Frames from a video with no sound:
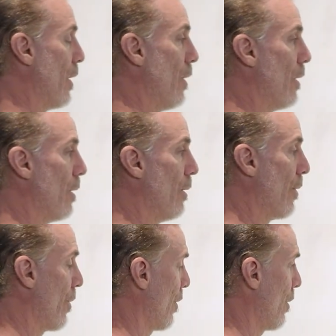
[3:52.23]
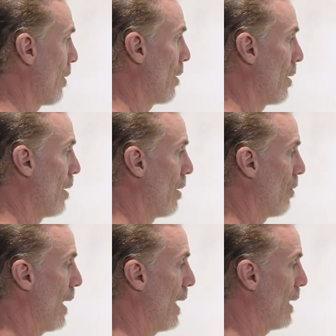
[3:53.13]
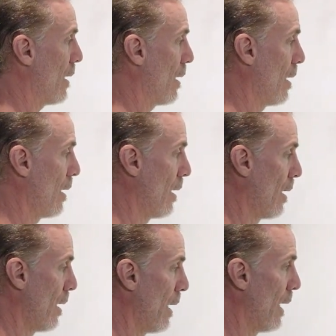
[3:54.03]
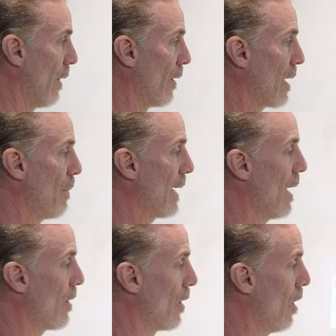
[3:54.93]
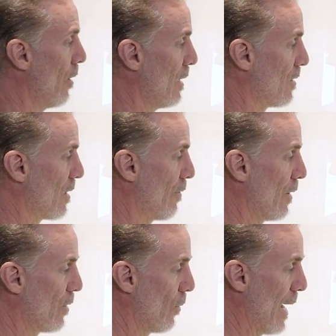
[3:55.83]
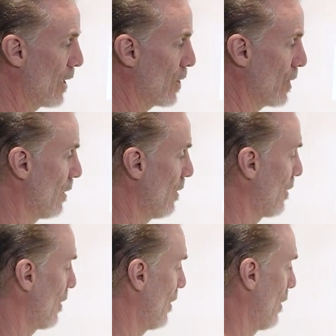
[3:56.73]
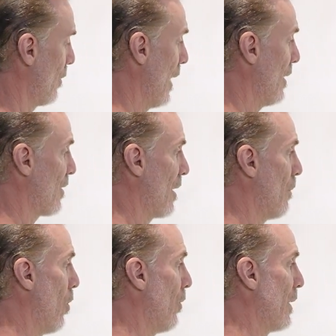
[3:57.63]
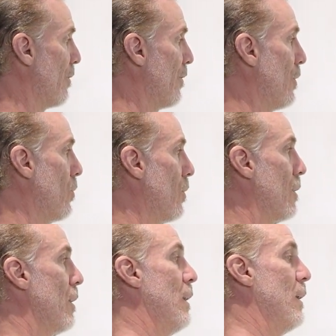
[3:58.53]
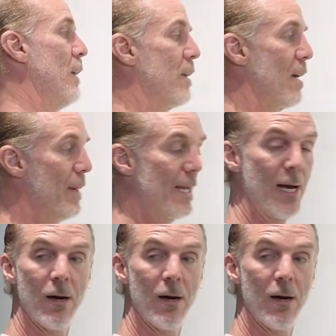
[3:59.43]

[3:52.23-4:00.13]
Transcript: the Earth, right, and they're coming out in all these different directions, right, only a few are coming